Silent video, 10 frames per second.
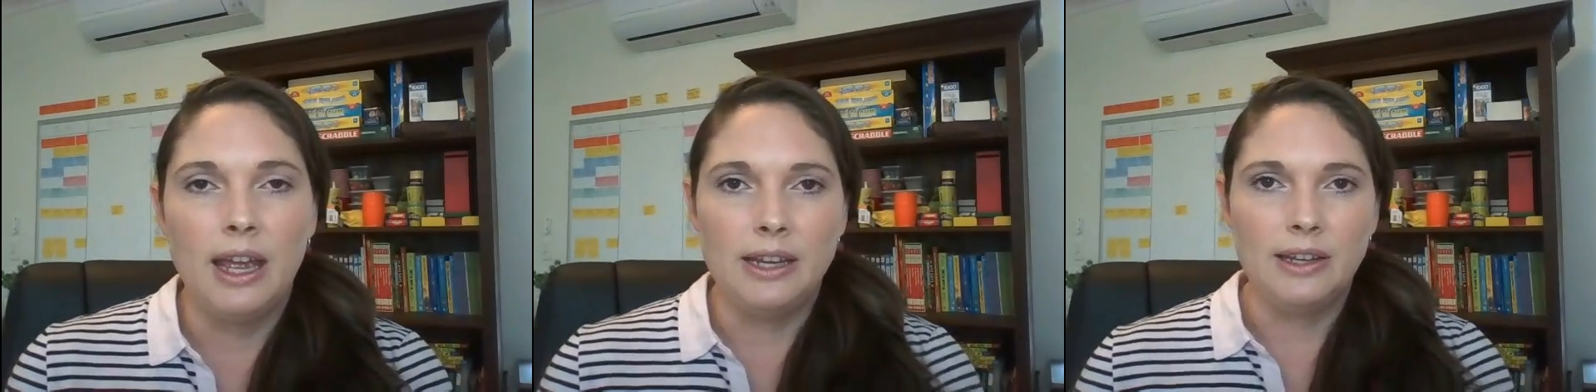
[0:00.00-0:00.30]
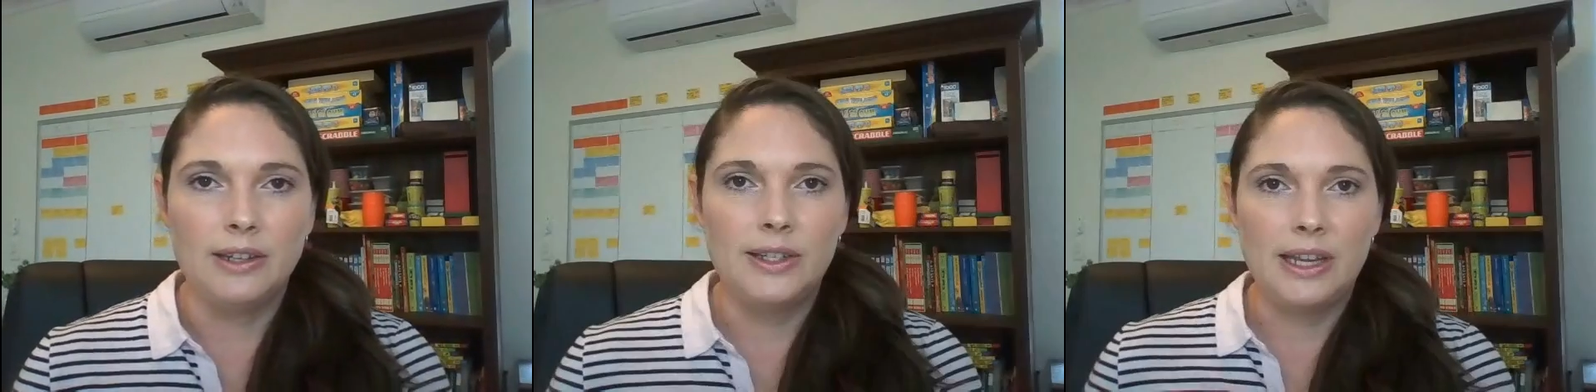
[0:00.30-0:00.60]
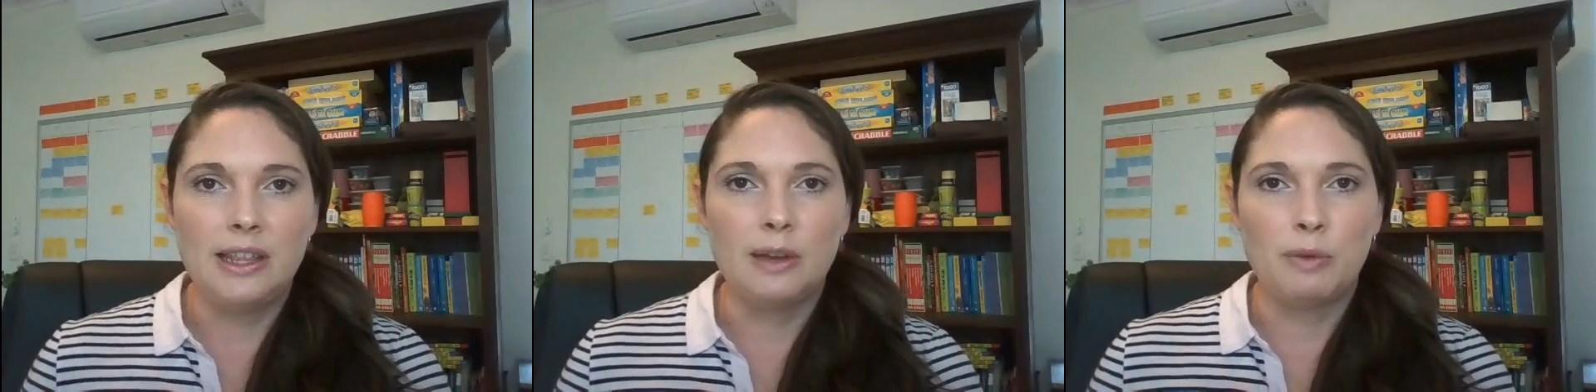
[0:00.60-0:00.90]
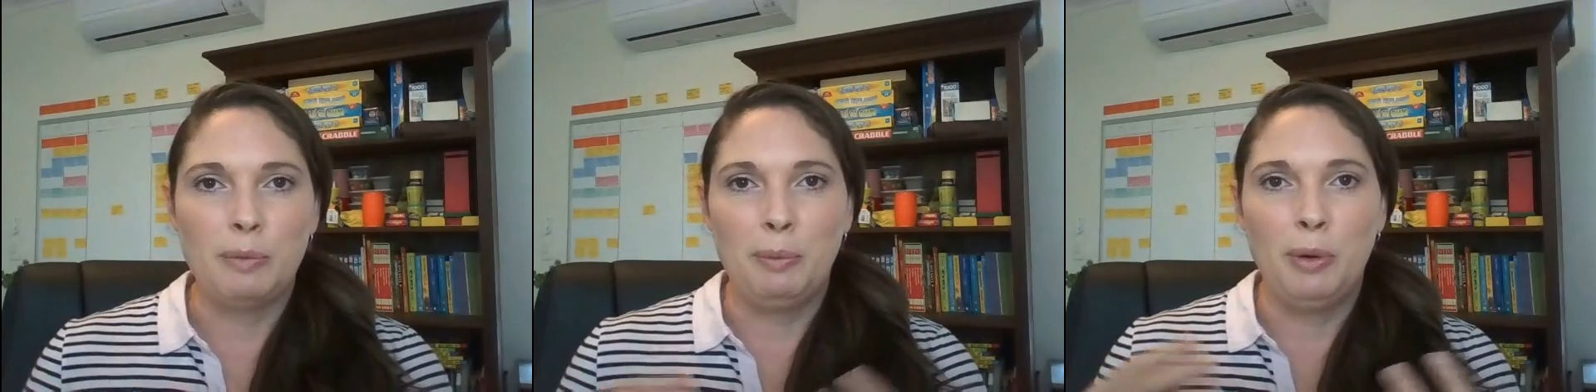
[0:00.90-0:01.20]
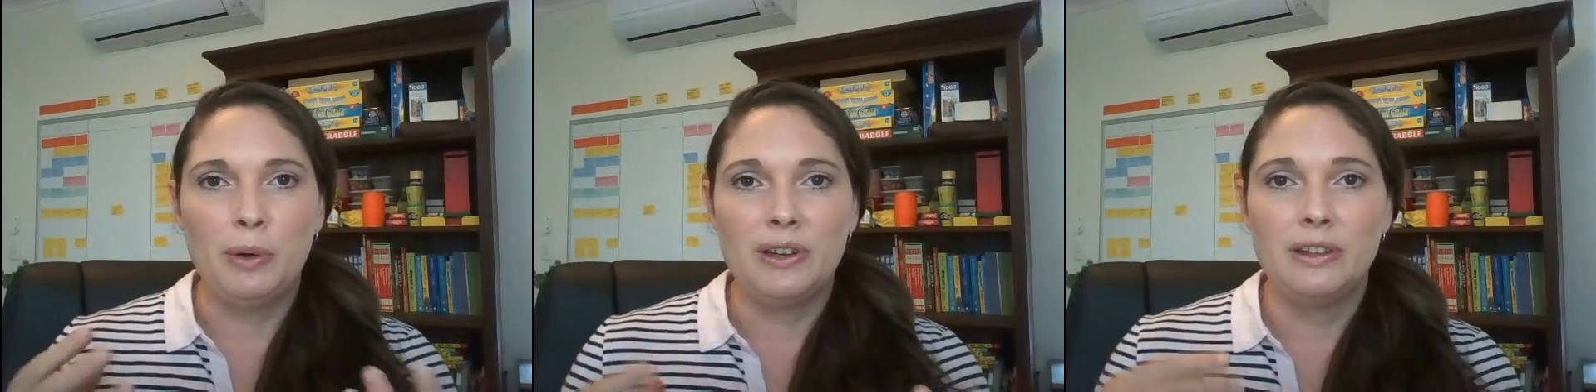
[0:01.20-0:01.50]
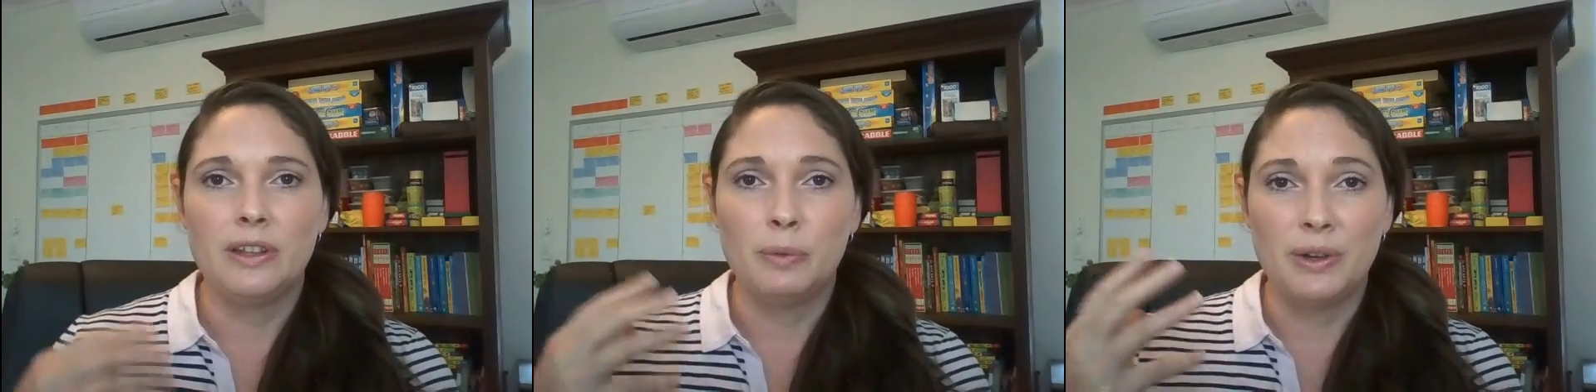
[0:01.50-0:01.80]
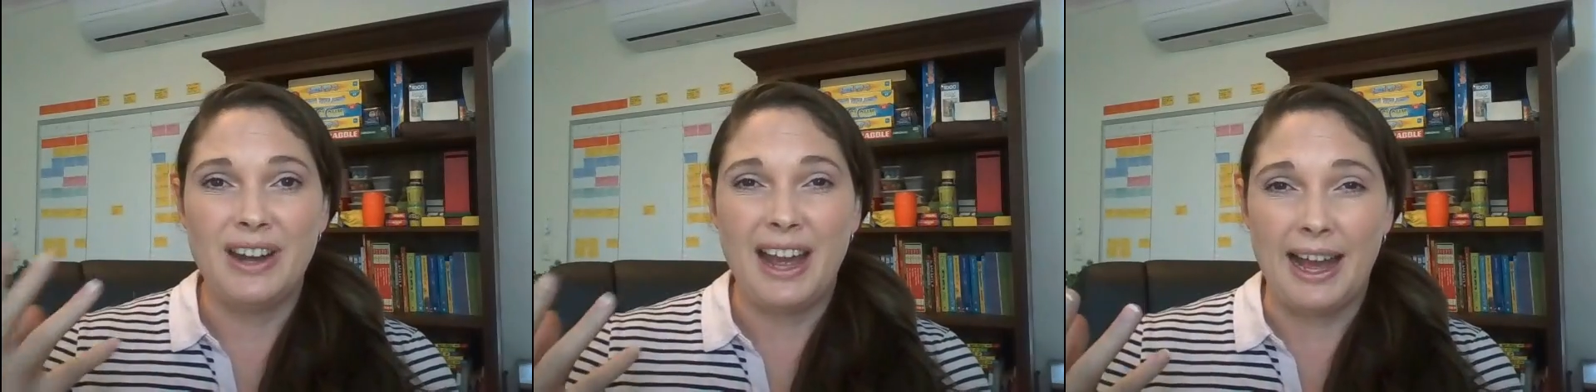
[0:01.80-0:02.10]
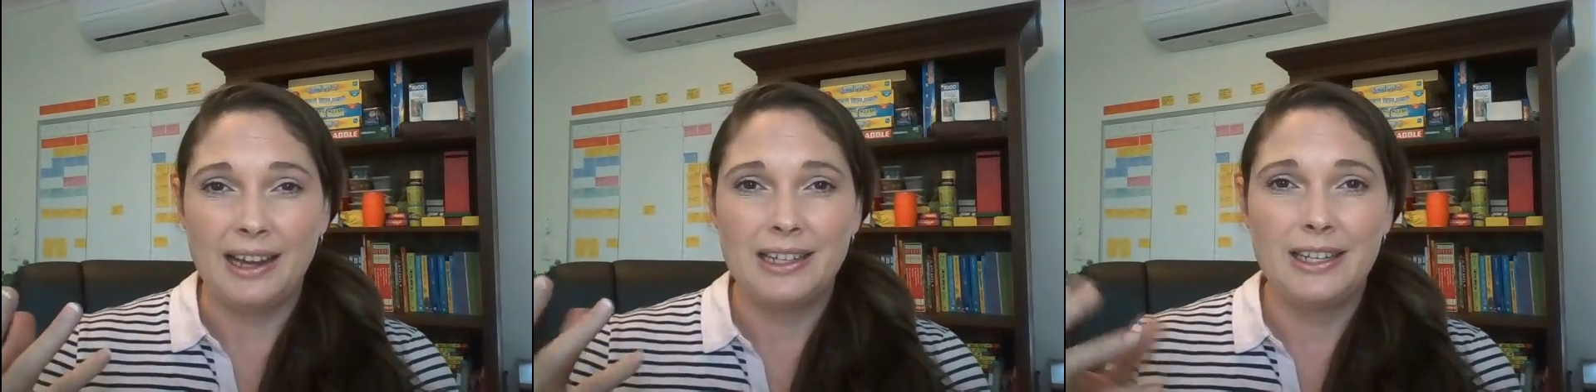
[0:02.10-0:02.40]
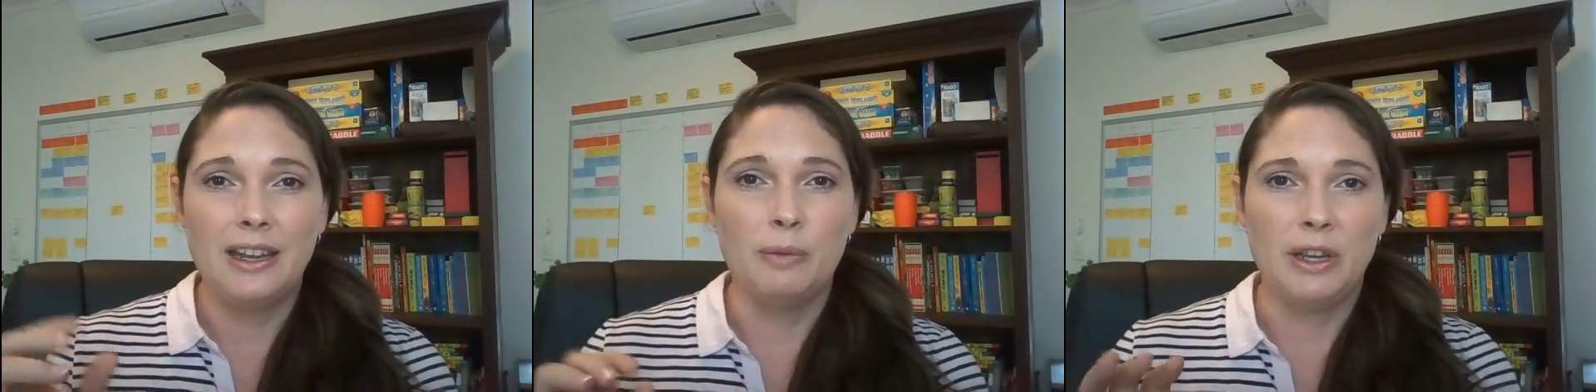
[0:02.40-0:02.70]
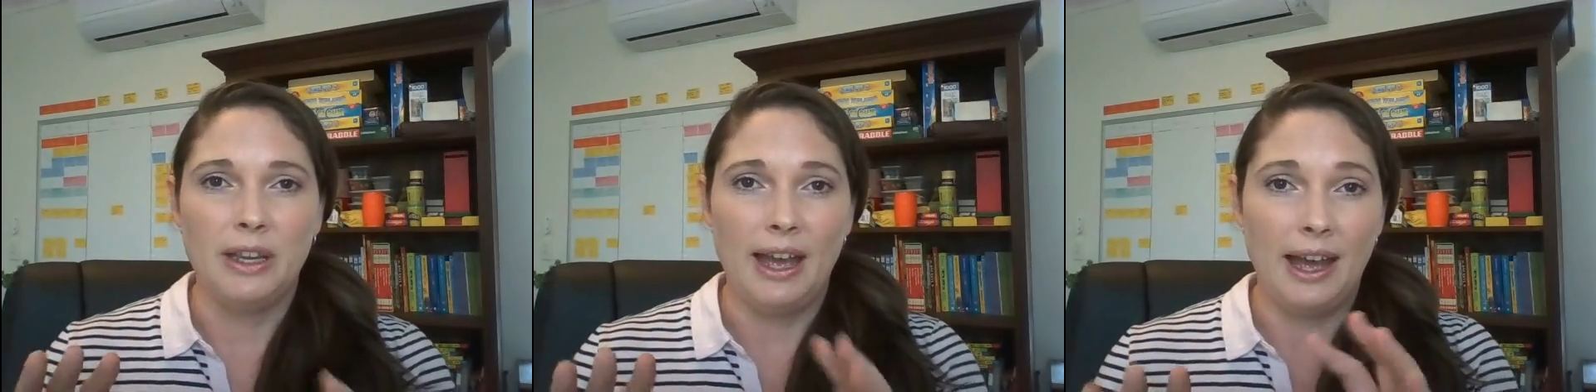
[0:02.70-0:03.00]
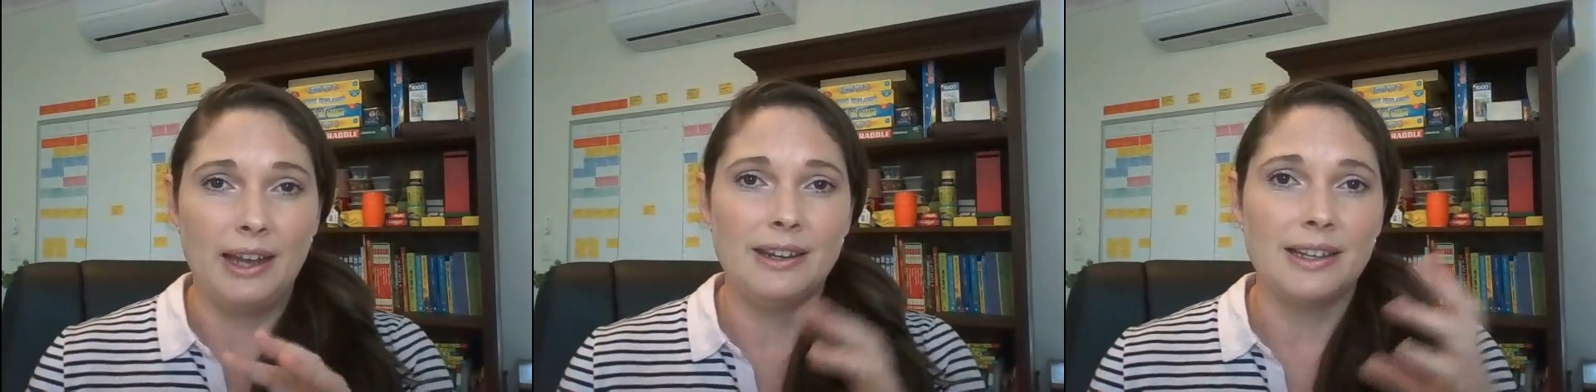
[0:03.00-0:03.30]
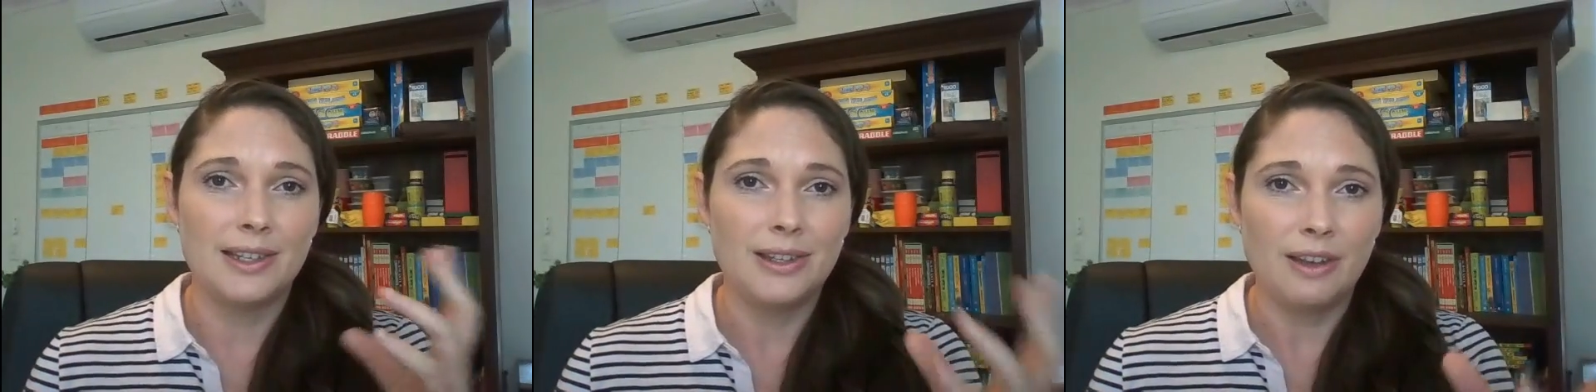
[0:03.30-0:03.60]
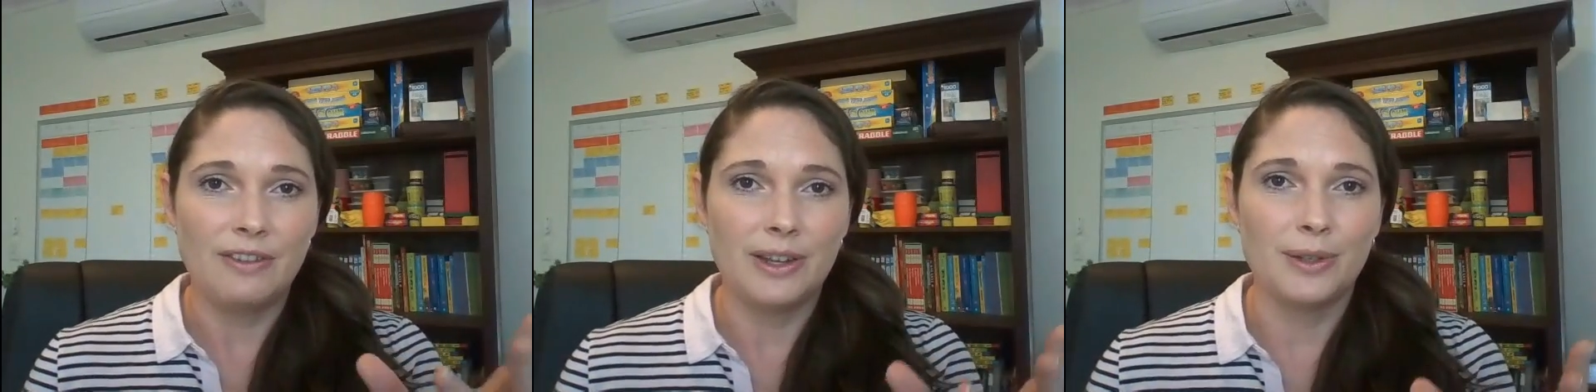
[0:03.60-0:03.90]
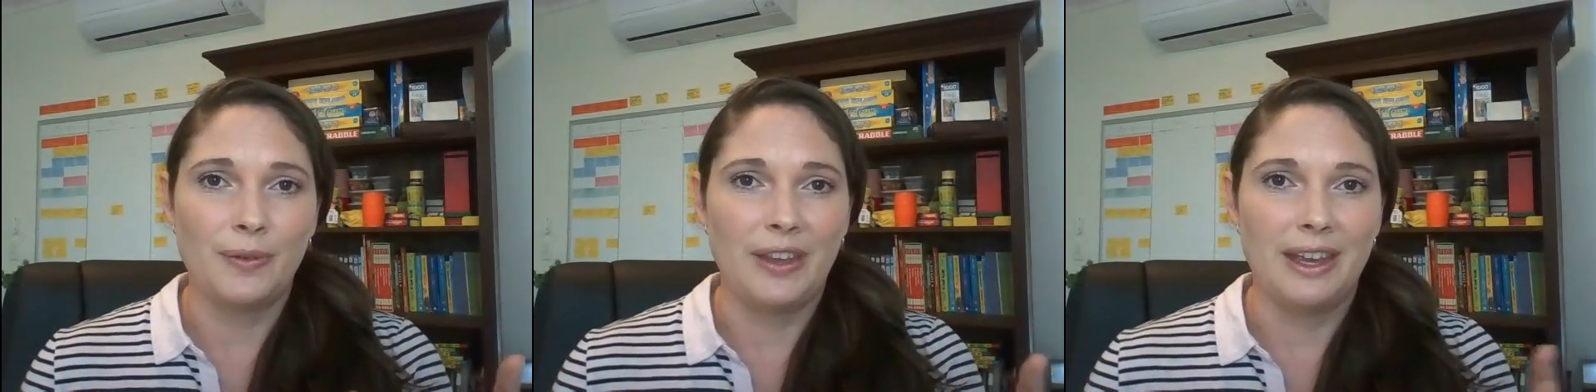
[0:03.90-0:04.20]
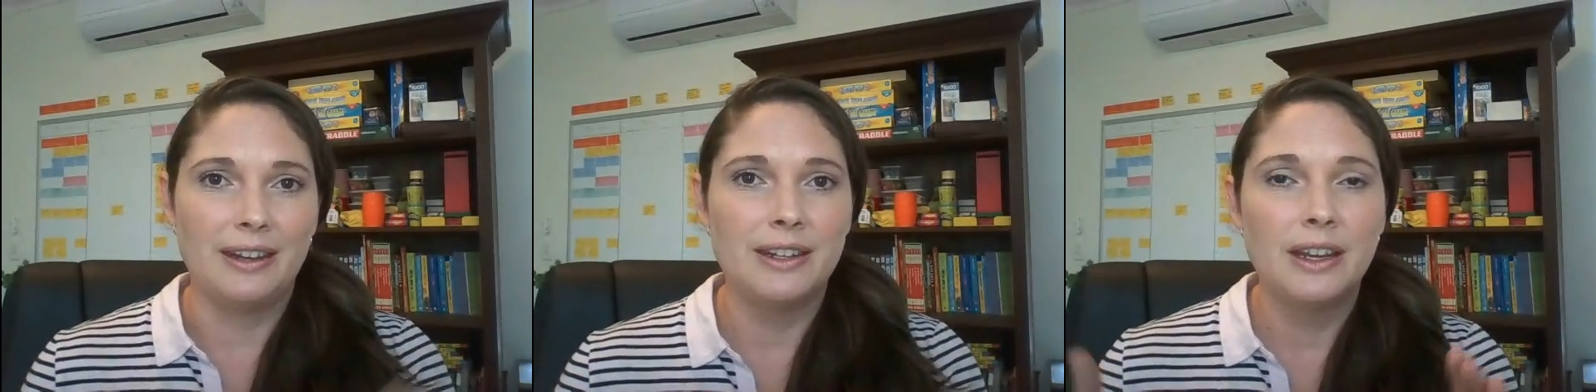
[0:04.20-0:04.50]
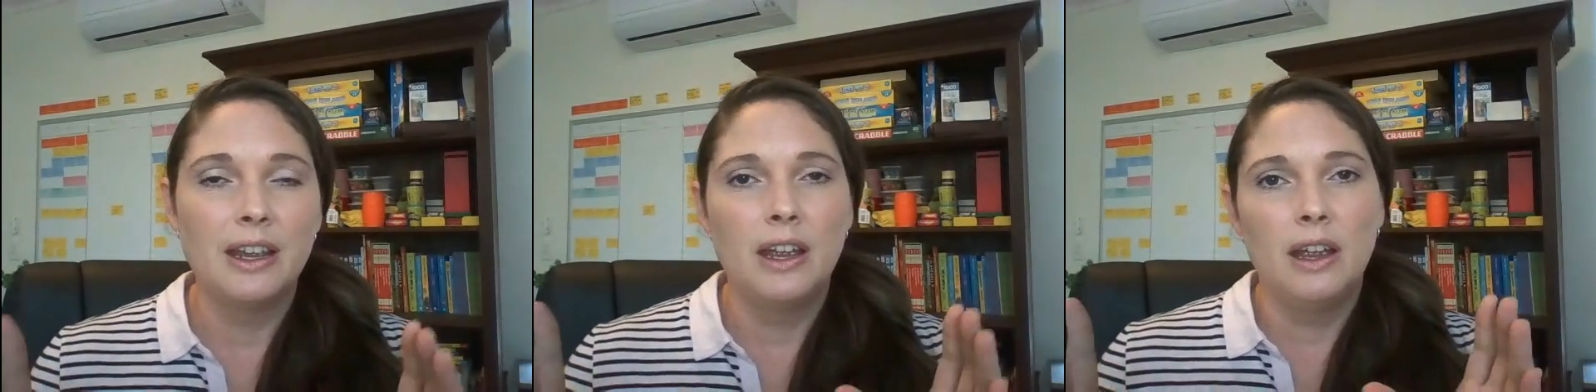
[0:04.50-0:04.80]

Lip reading: And you can see that when we put the word act and we add a suffix on the end,